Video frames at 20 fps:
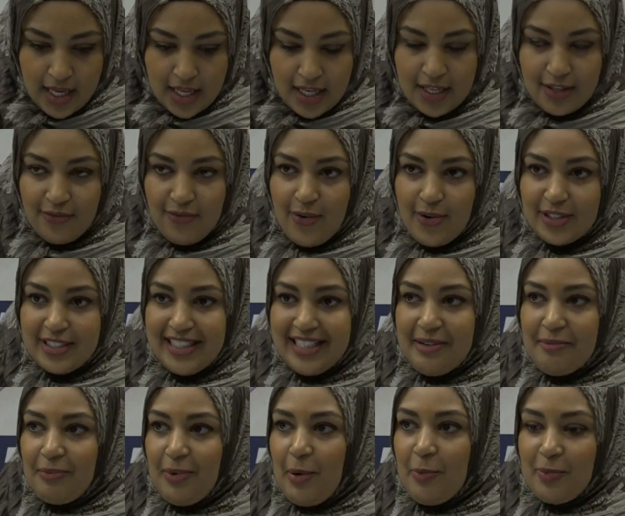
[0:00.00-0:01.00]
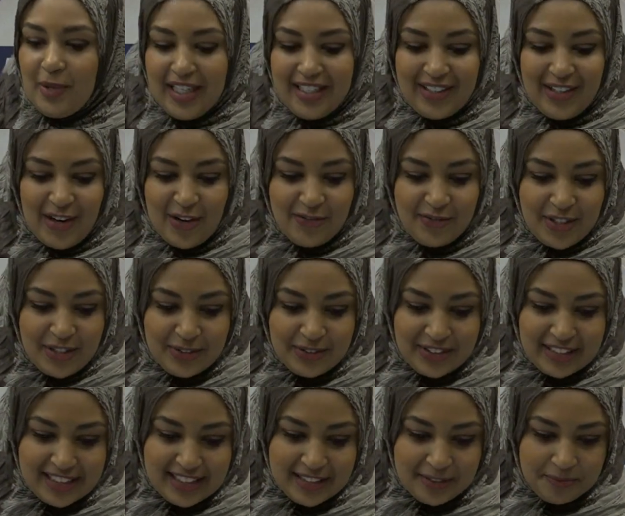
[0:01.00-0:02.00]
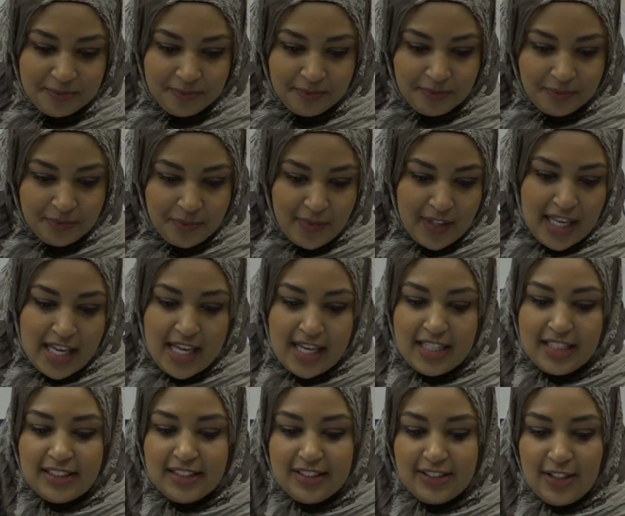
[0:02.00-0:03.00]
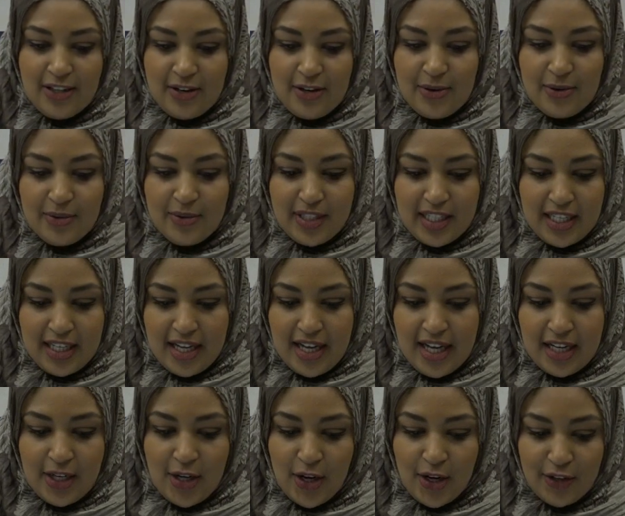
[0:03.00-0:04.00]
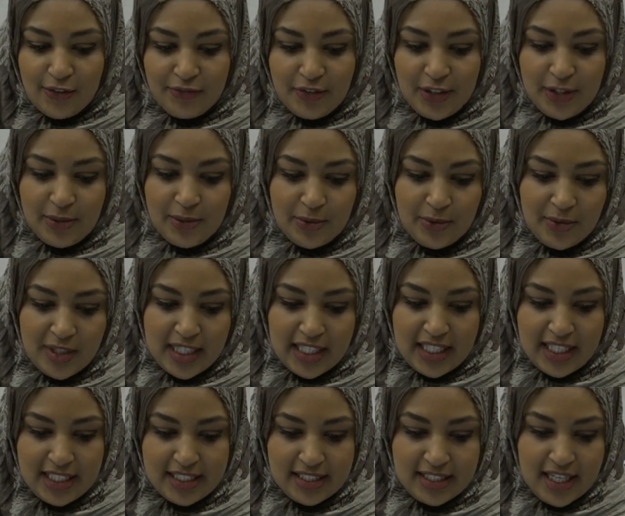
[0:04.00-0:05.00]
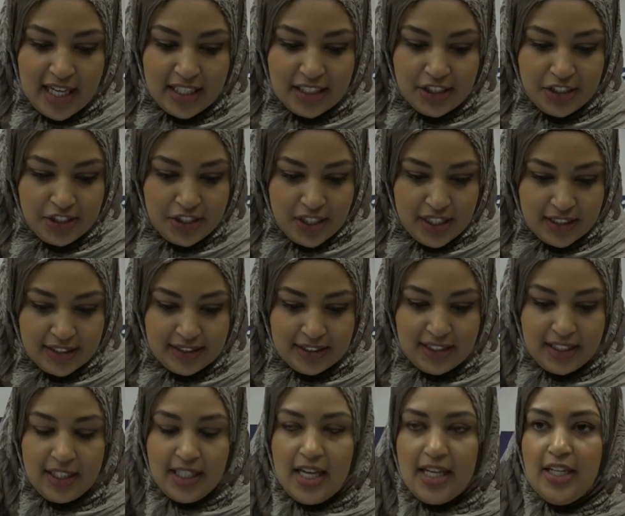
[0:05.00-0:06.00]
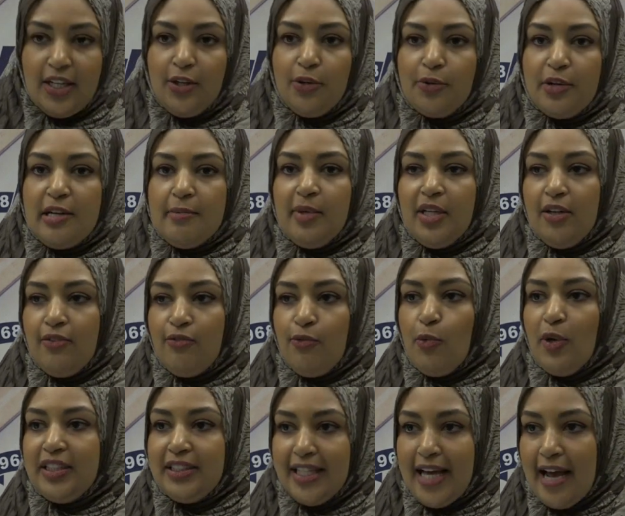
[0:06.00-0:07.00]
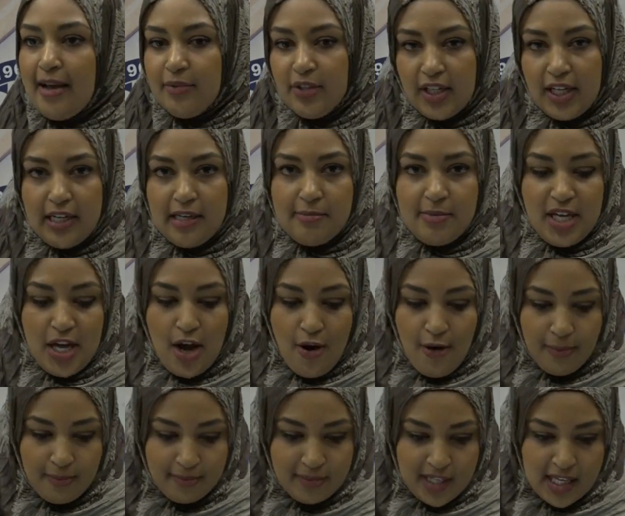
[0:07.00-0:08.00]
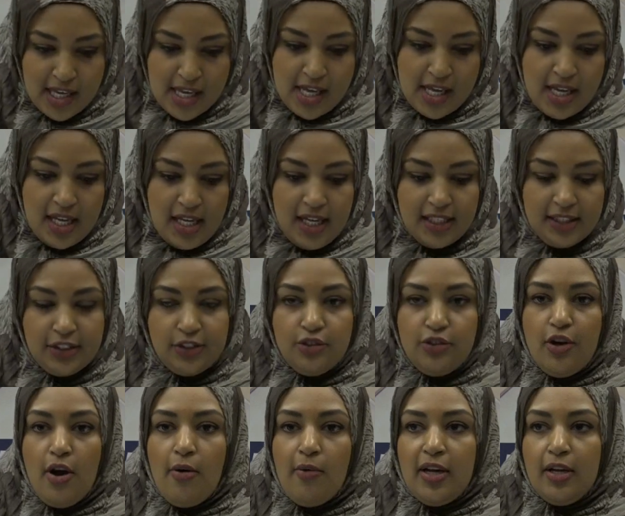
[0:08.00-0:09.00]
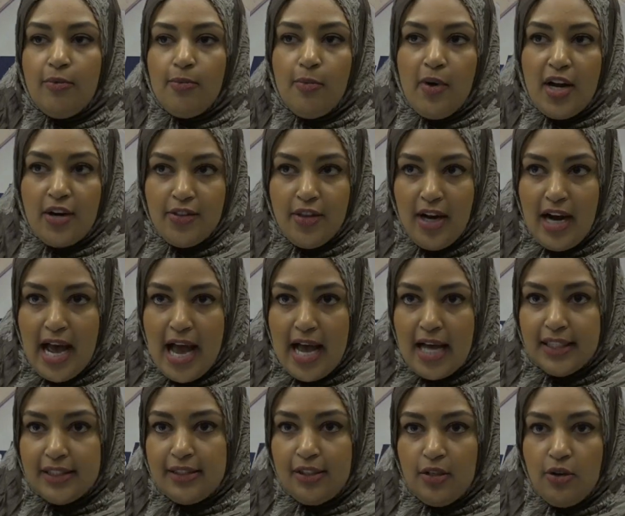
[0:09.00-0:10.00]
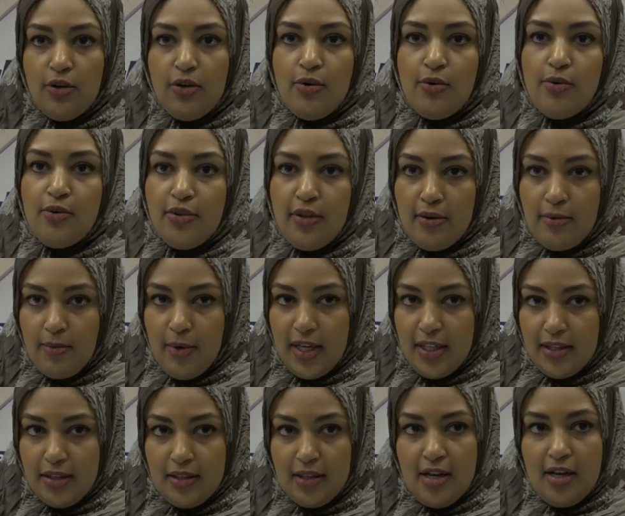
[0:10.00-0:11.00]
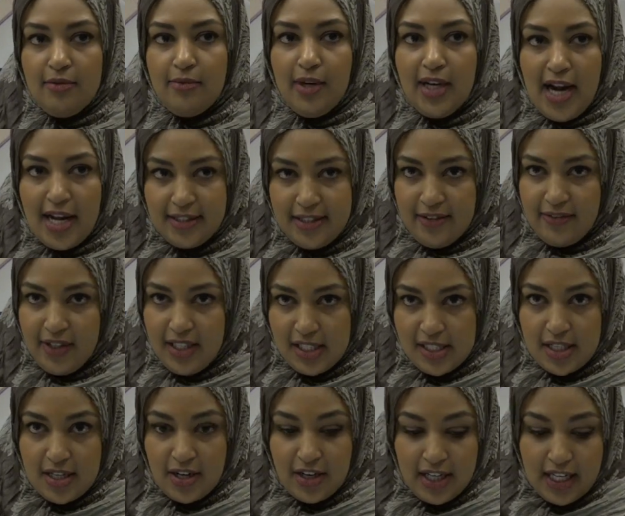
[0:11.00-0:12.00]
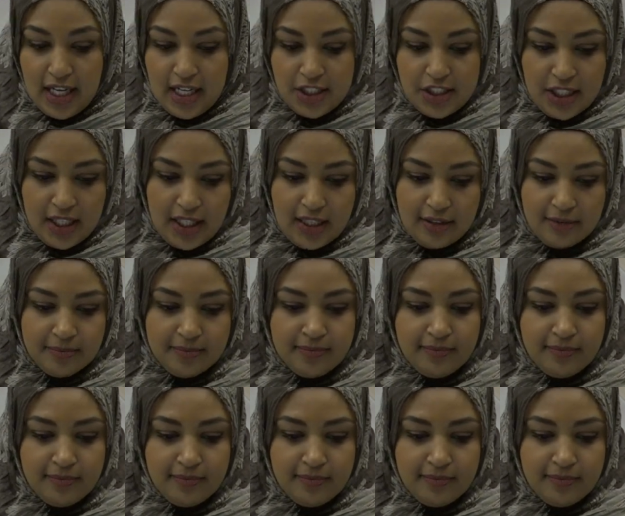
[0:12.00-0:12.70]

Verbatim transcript: Enforcing appropriate curfews. So a curfew is not just an agreement of what time they're going to be home. It's knowing where they're at, who they're with, and what activities they're engaging in.